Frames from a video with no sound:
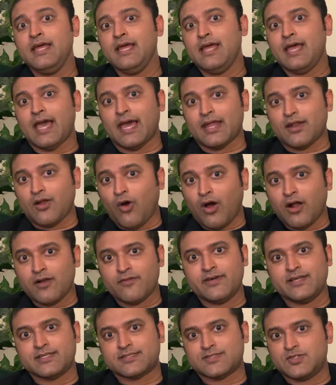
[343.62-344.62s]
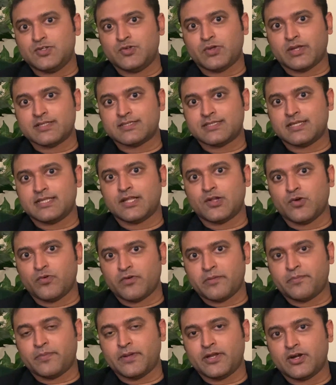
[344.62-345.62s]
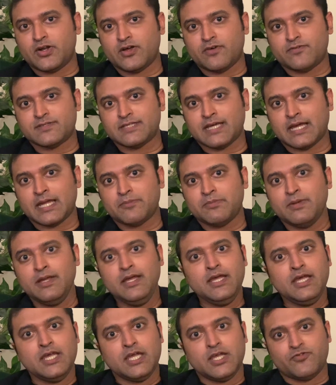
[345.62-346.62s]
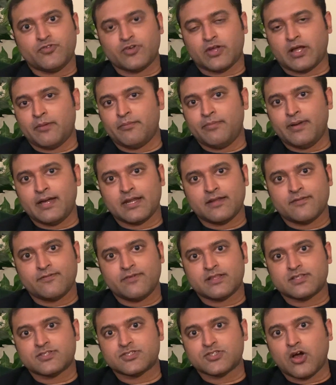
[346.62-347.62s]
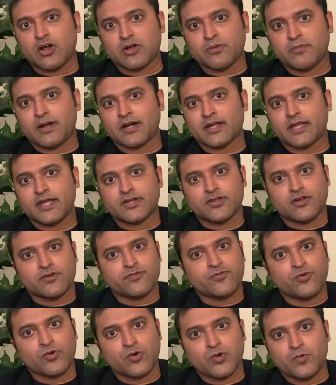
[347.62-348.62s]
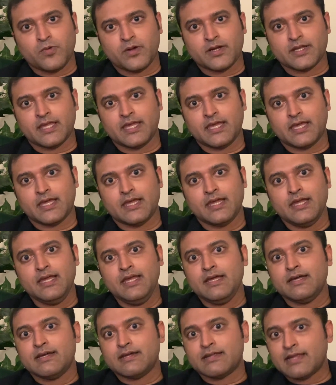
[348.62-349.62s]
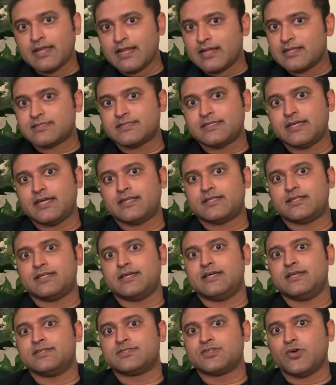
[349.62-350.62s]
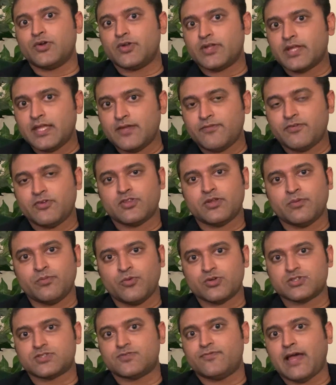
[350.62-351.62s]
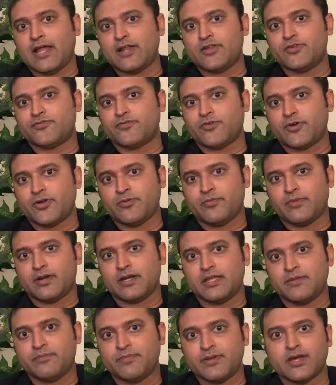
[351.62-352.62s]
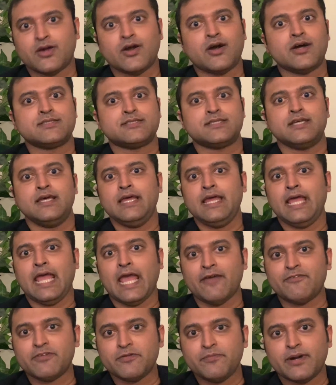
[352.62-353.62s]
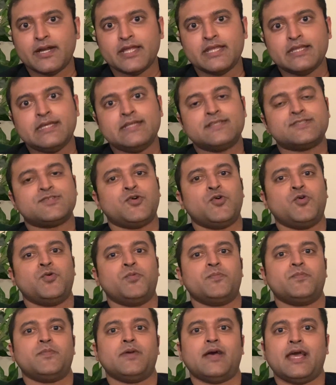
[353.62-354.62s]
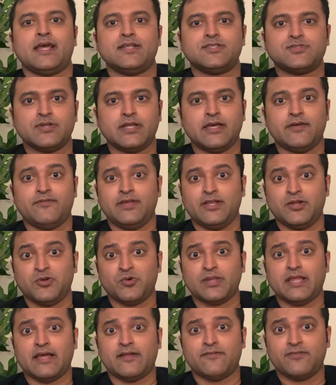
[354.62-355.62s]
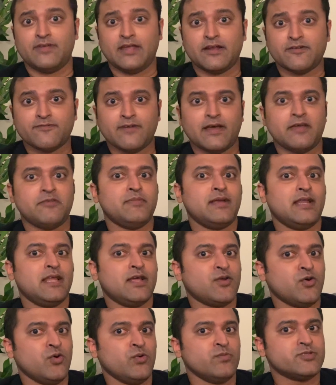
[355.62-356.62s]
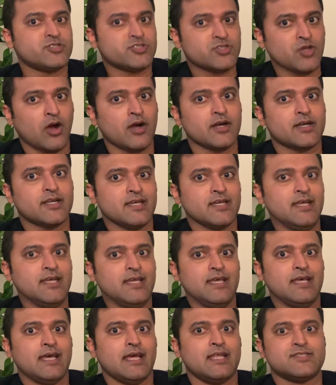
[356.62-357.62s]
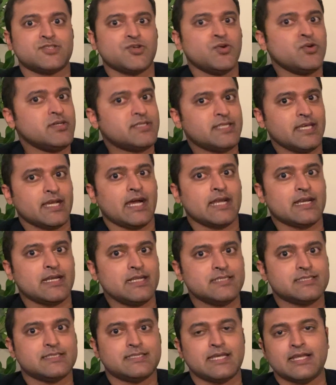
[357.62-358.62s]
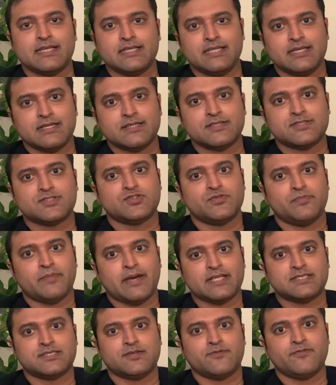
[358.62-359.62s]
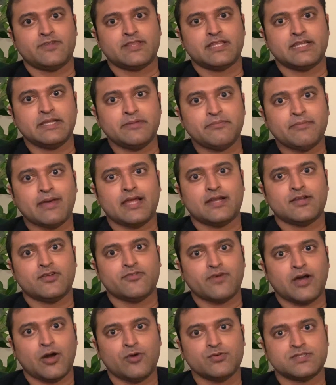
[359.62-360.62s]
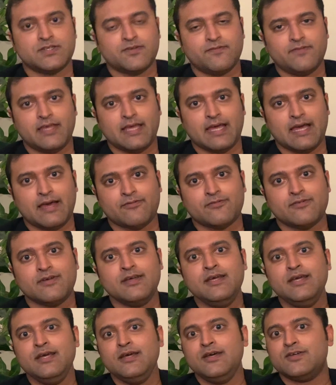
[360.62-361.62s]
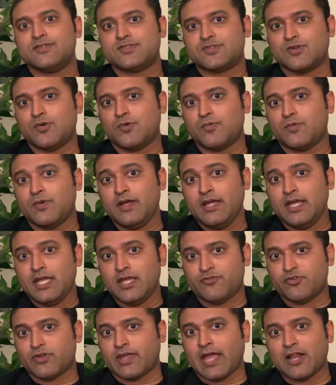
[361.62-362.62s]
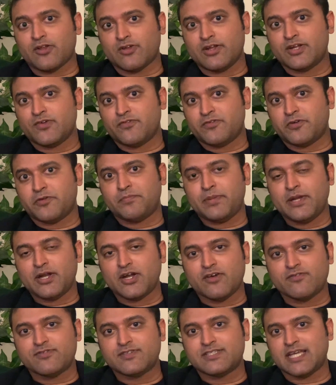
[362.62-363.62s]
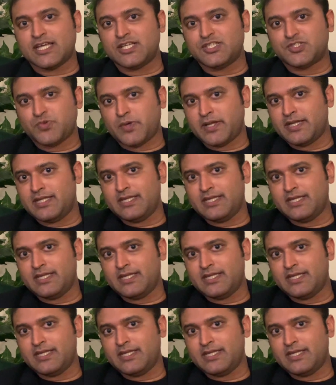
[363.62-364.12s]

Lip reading: And always you can see that over a period of time, if you compare it with stock market or 401k, real estate is going to give you the most value for your money, because everybody needs home, and today we know that we are 5 million homes short, and it's going to take at least 10 years to match up with the demand of housing we have. So if you calculate over a period of 10-20